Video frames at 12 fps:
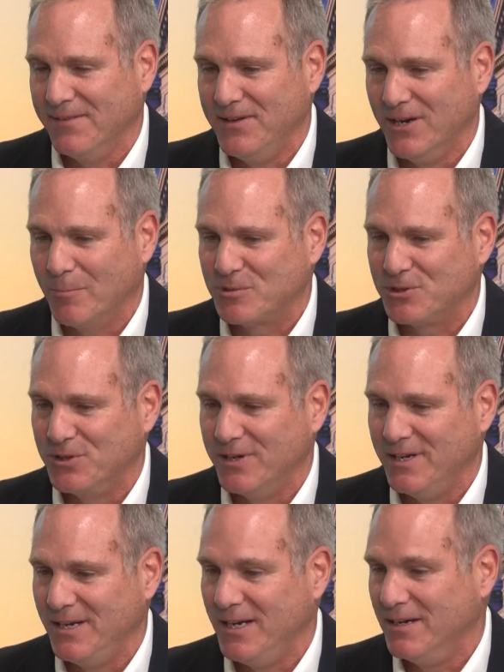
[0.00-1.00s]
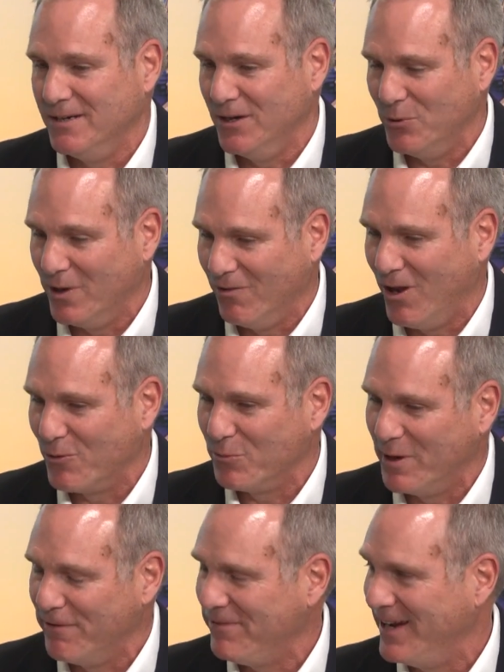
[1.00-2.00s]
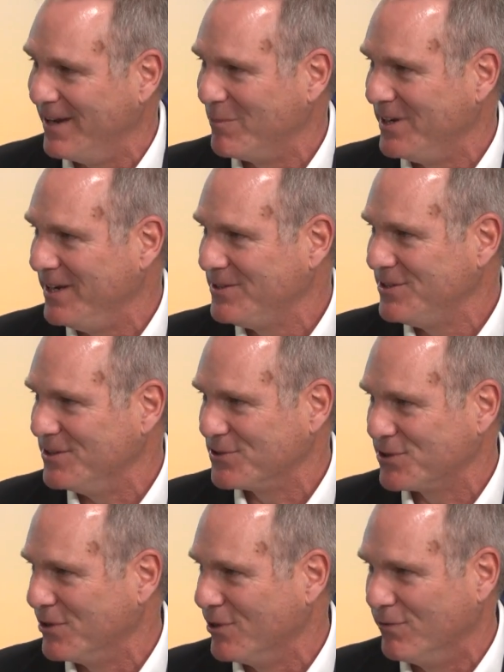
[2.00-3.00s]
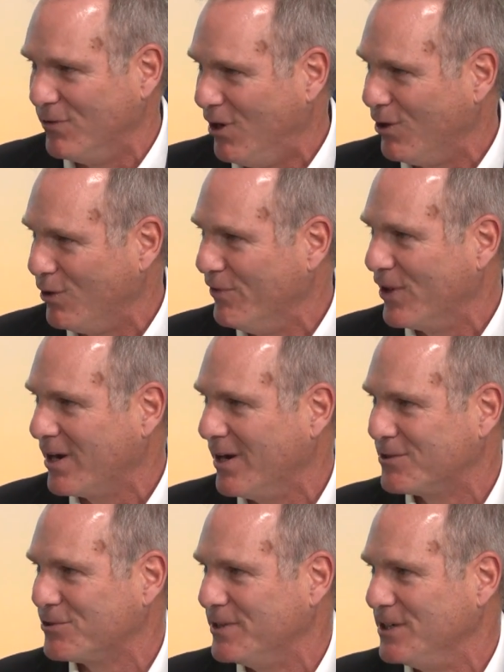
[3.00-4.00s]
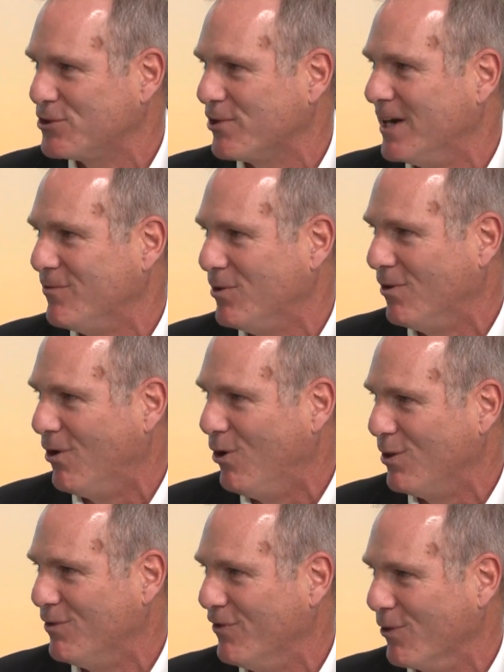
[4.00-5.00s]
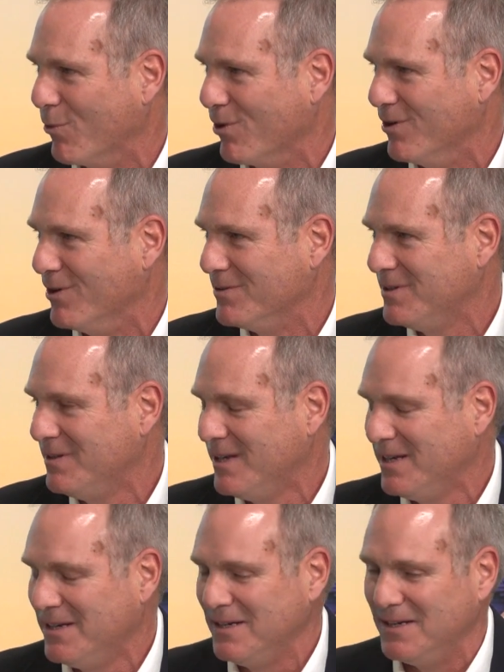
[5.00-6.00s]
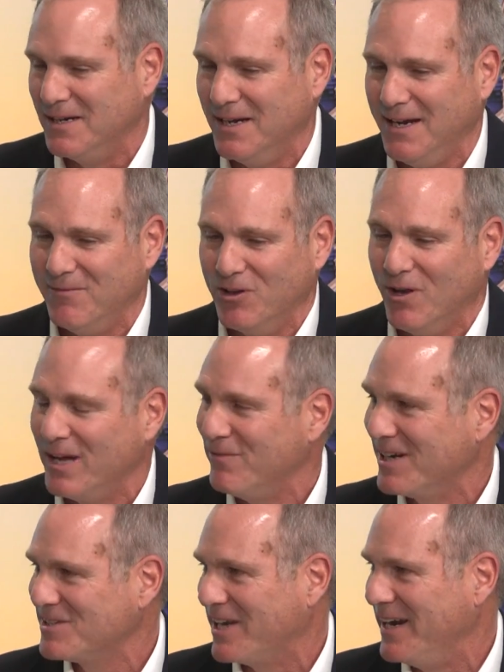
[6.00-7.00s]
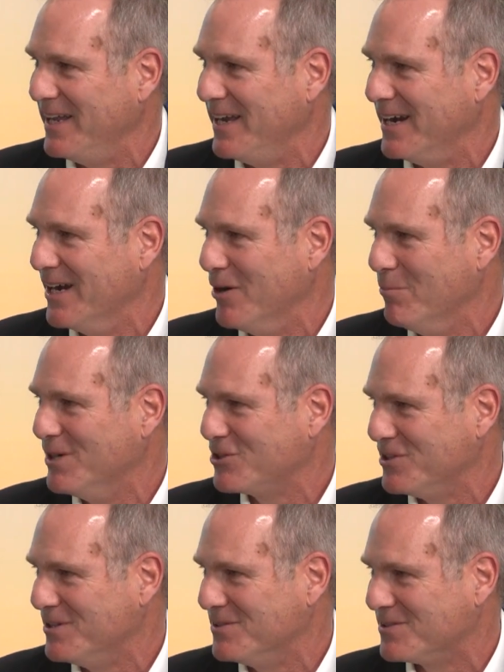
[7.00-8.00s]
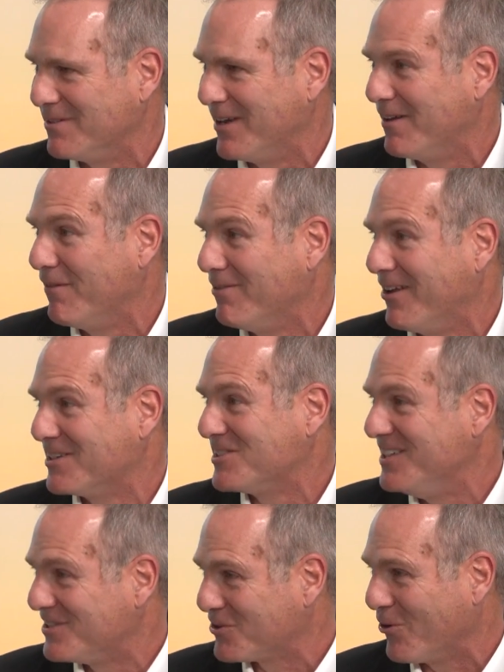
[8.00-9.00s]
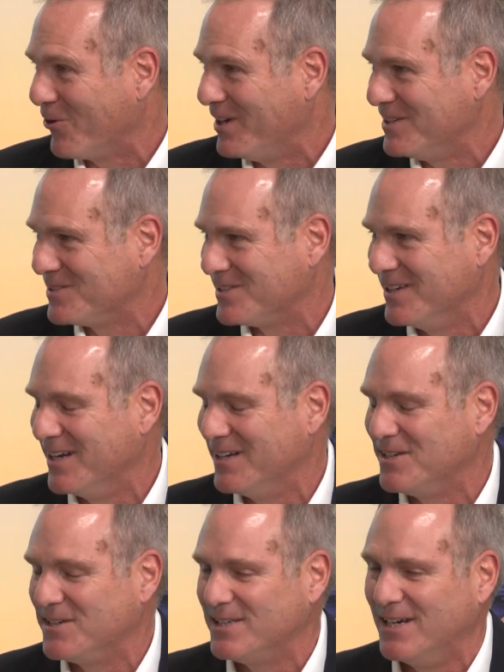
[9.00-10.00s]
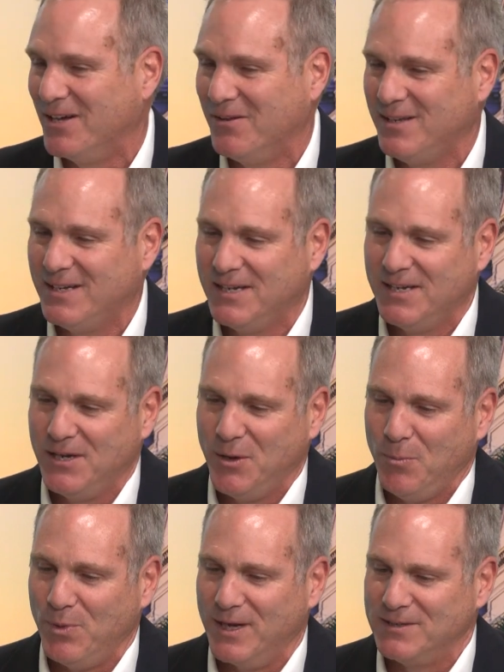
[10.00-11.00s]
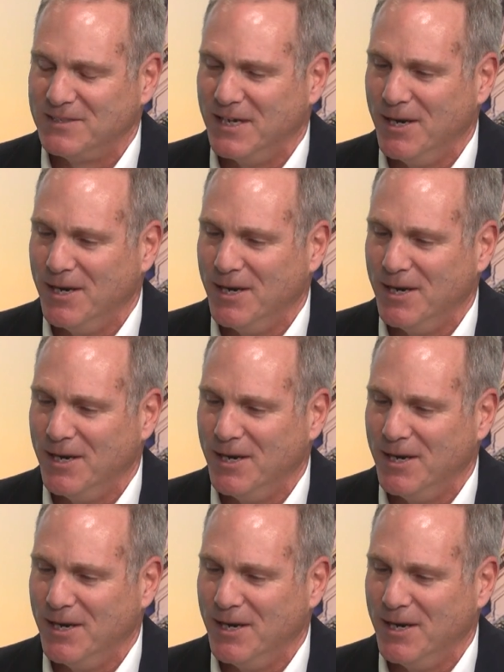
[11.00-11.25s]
the opportunity, along with my family, to serve all over the country, travel all over the world, have a lot of exciting missions, a lot of sea stories to tell. But